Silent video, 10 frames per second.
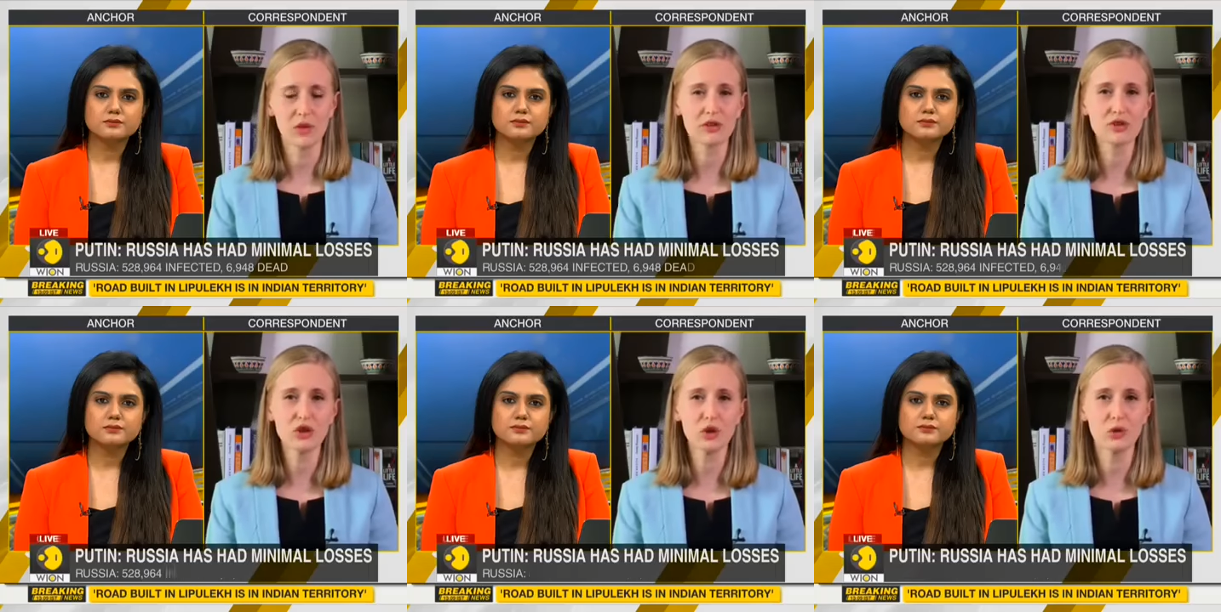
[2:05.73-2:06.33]
Speaker 1: Well,
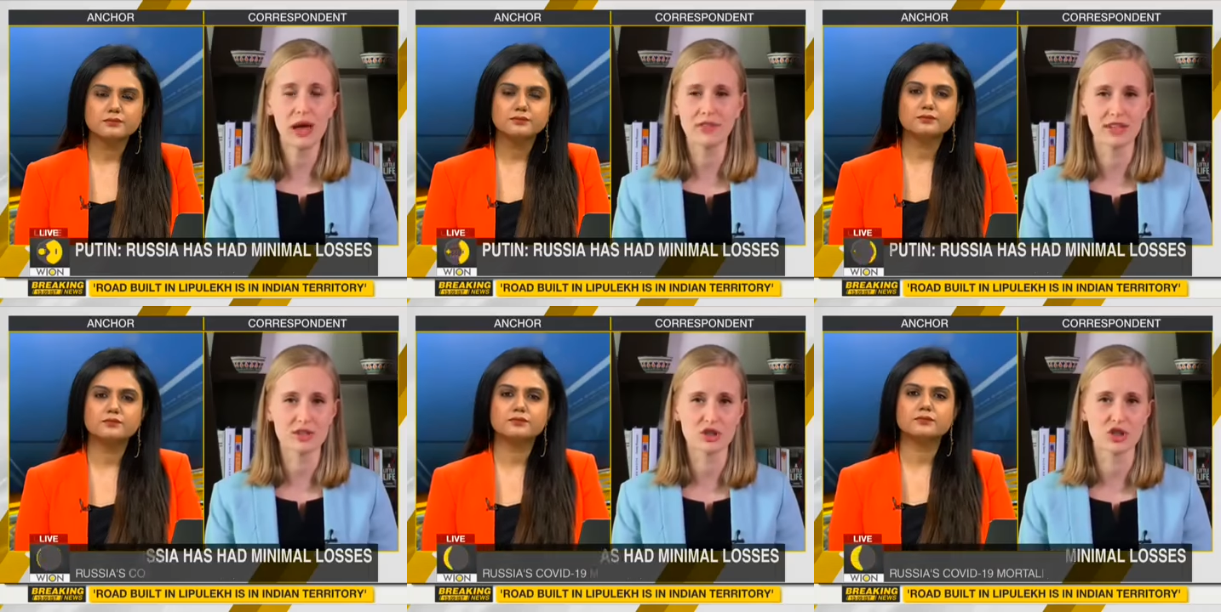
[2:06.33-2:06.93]
there's no
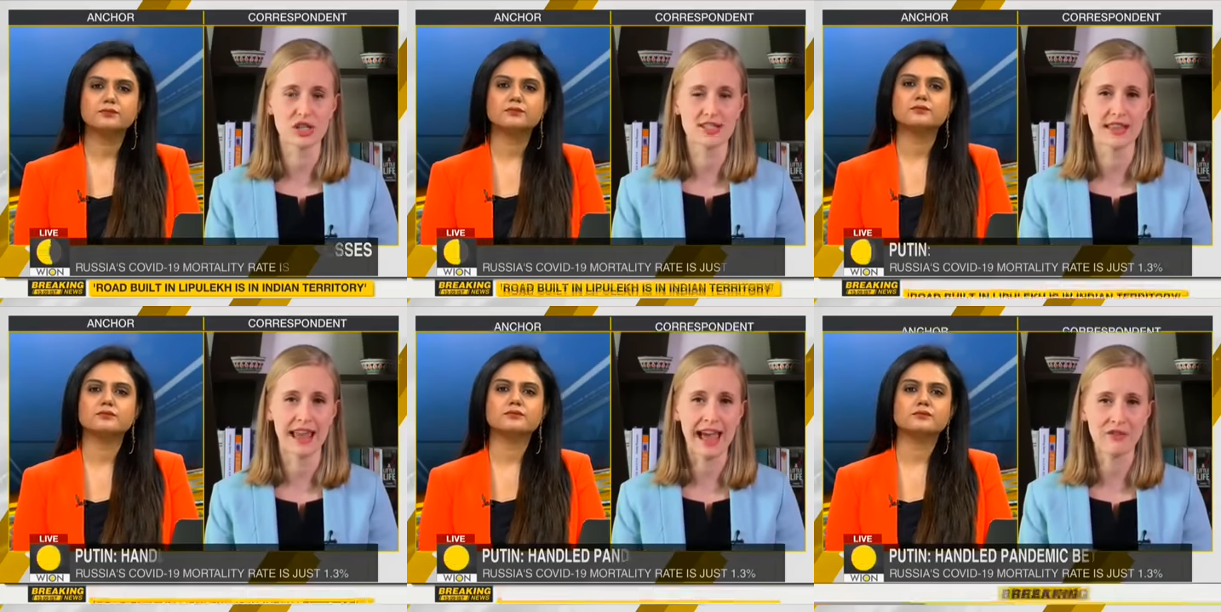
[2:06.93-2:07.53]
evidence to
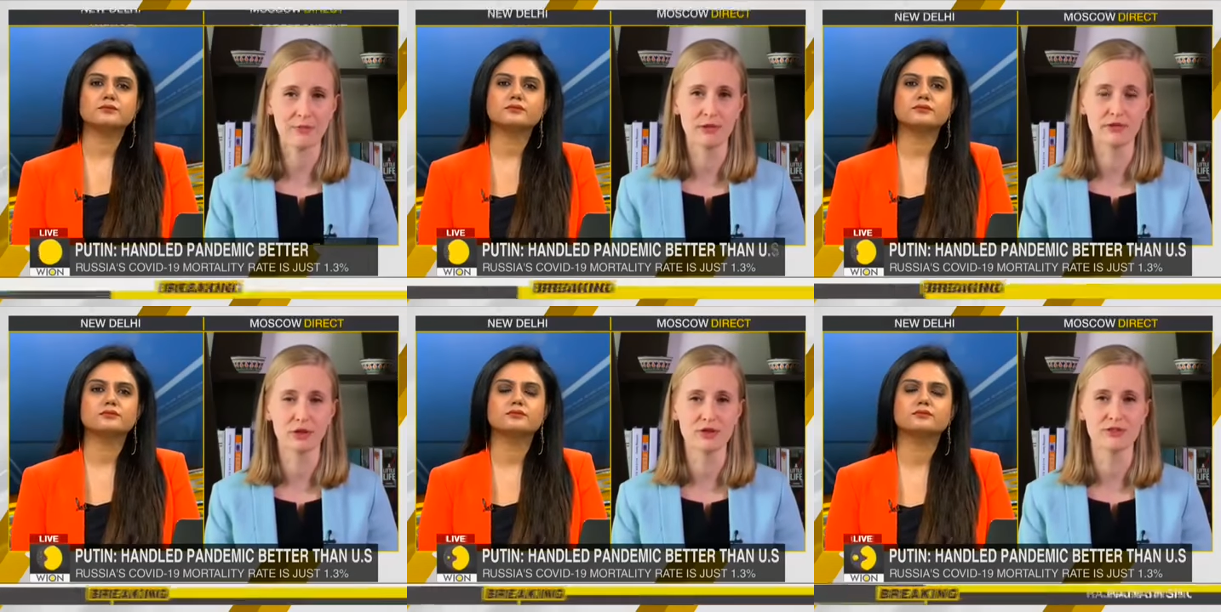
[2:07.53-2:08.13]
suggest that they have
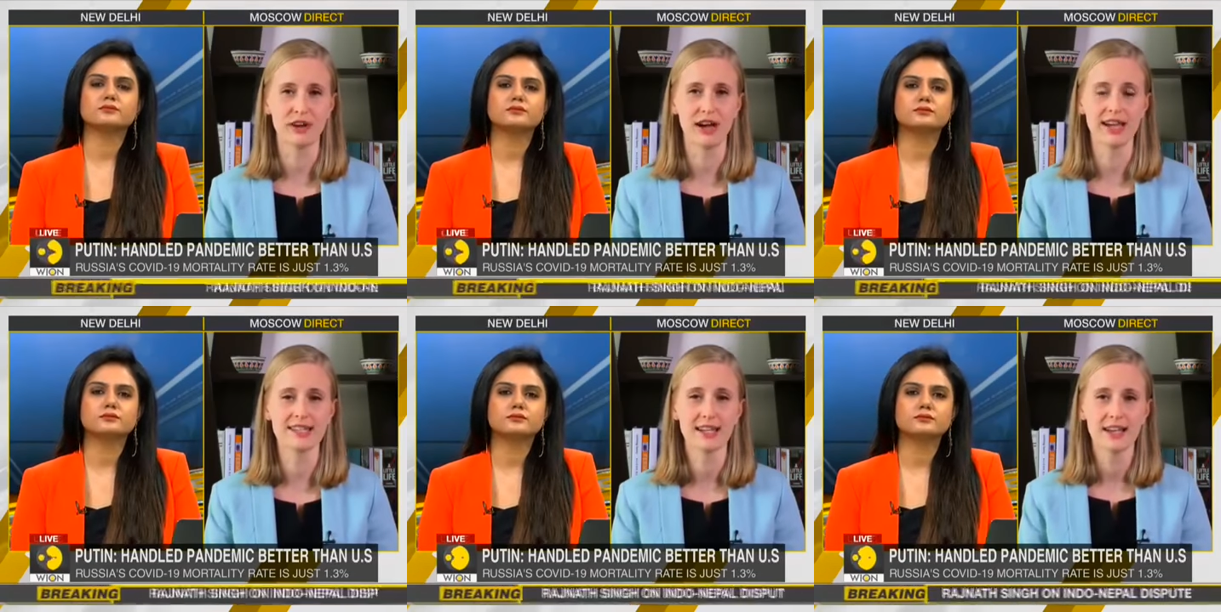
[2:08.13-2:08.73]
been
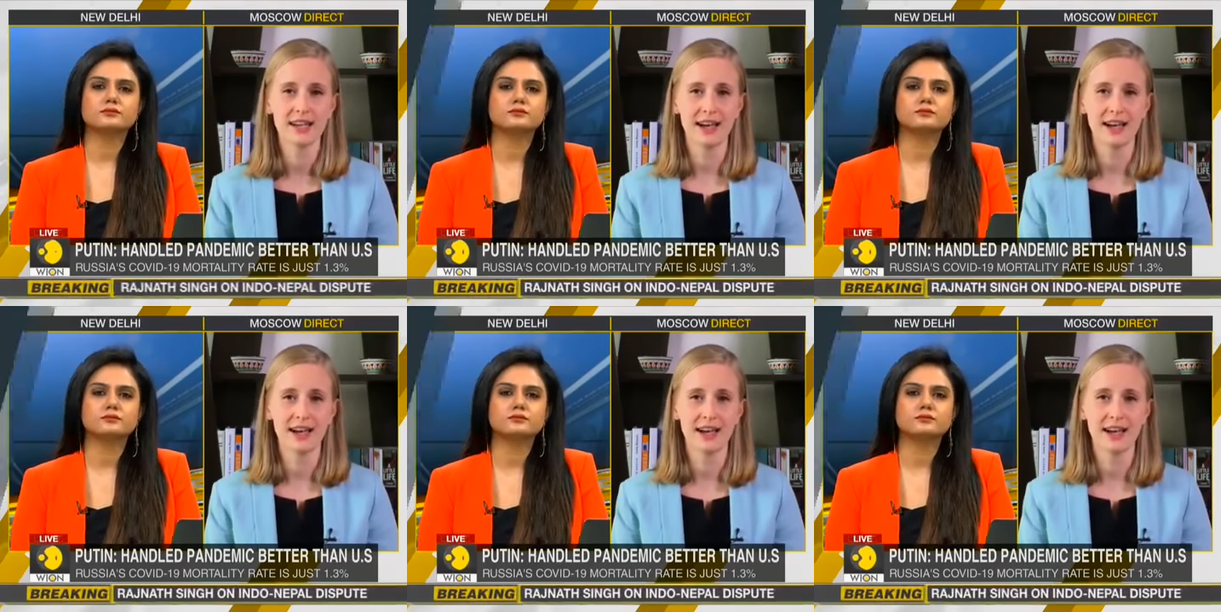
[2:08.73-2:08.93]
falsified.